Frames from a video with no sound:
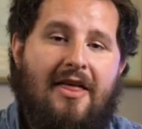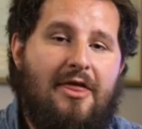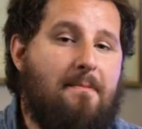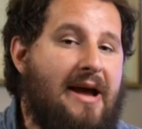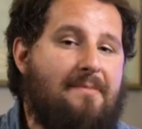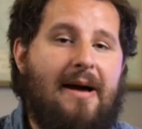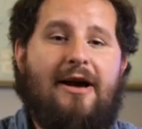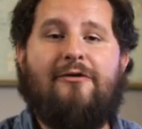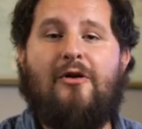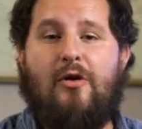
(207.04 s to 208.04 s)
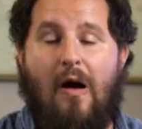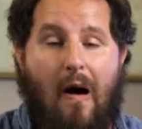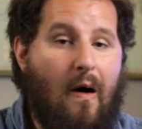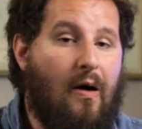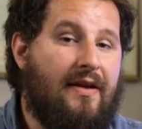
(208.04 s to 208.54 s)
The main microphone
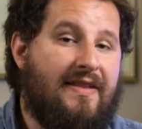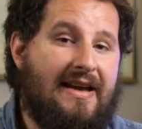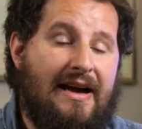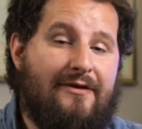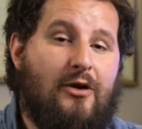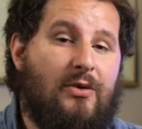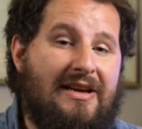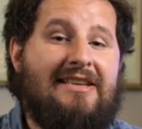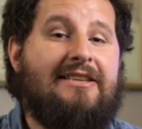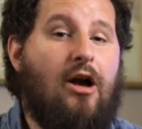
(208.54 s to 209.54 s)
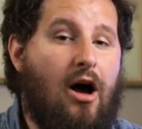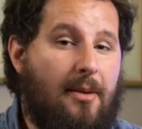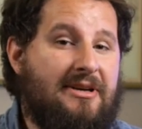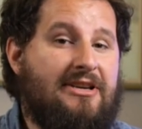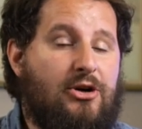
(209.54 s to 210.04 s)
on the iPhone is an
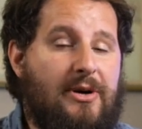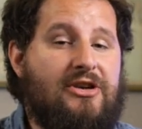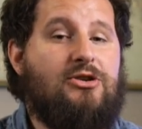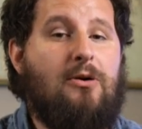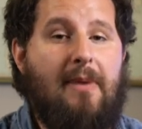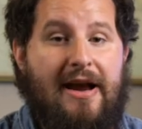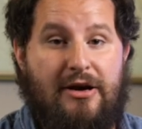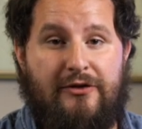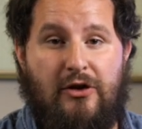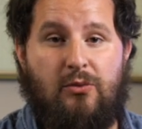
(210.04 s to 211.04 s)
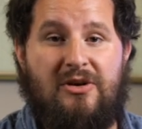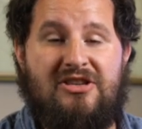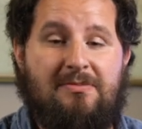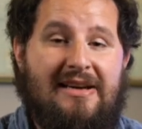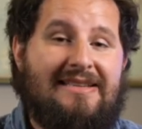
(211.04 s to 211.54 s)
omnidirectional microphone,
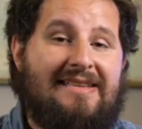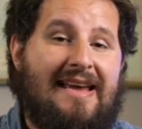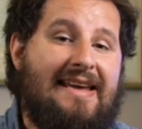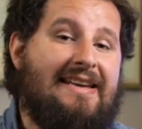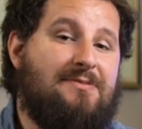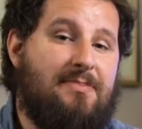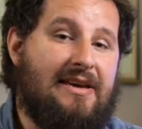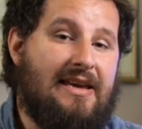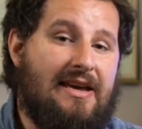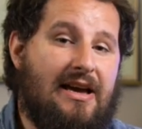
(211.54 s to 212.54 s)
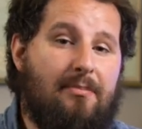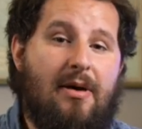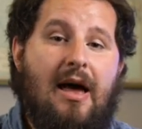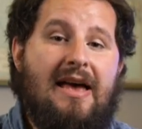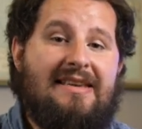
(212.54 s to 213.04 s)
which means that it is picking
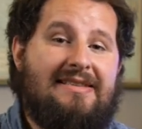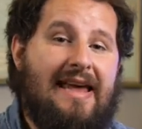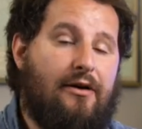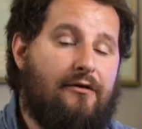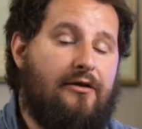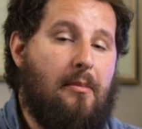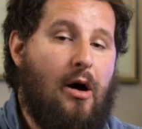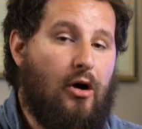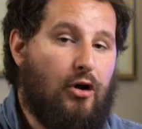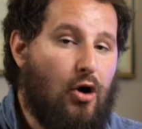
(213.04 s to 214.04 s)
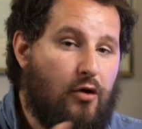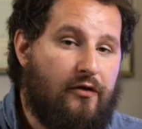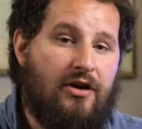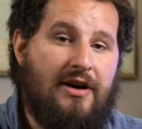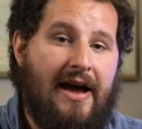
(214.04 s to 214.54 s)
up sound from all
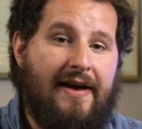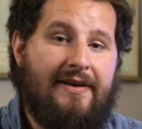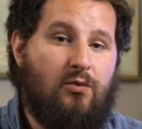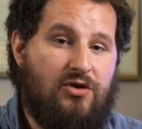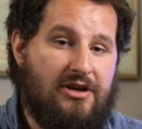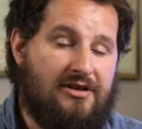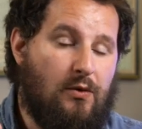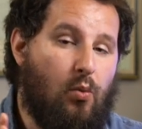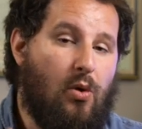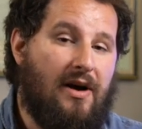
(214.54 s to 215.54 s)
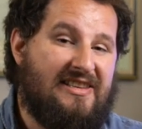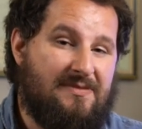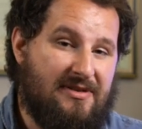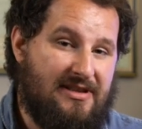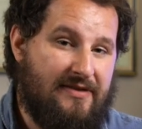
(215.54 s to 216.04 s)
over, not just in one
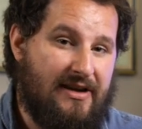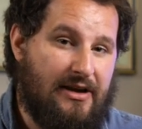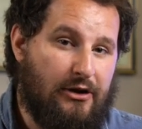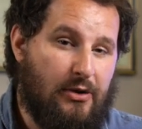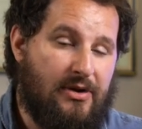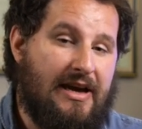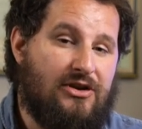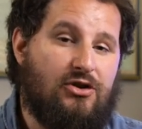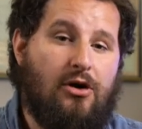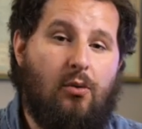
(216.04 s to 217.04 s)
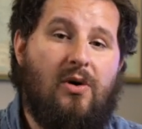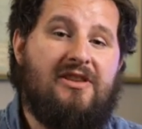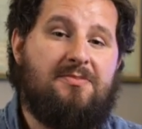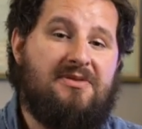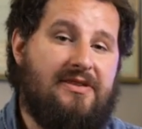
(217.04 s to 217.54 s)
specific location or
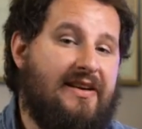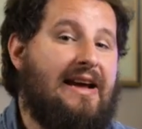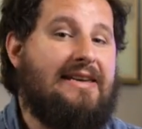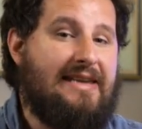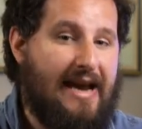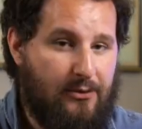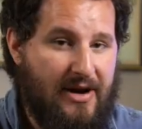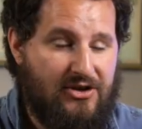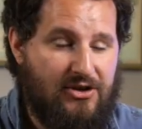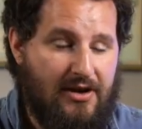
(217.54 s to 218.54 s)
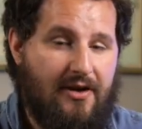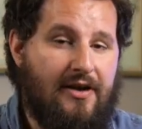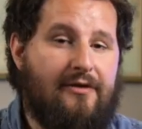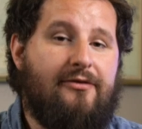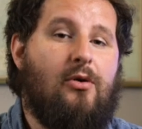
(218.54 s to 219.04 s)
one specific direction.
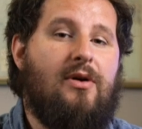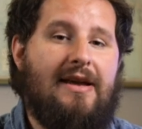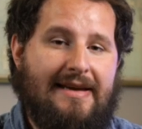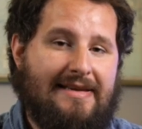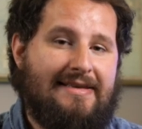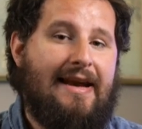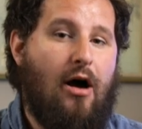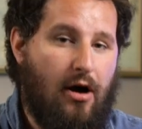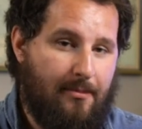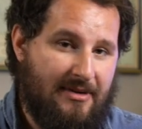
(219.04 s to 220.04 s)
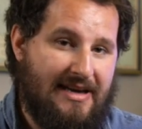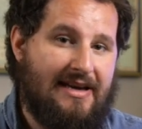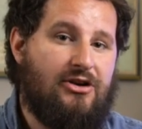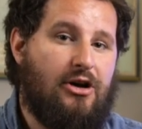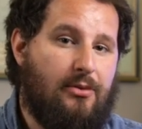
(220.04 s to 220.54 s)
Therefore, it is an
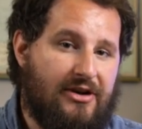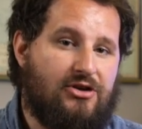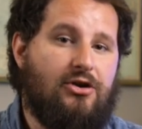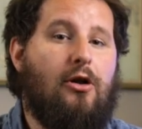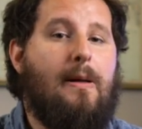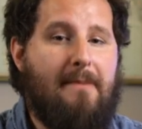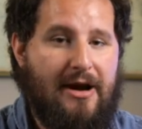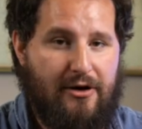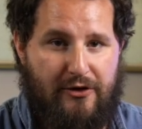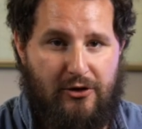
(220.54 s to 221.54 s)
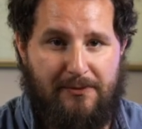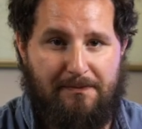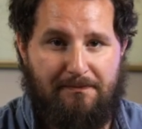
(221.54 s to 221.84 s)
omnidirectional microphone.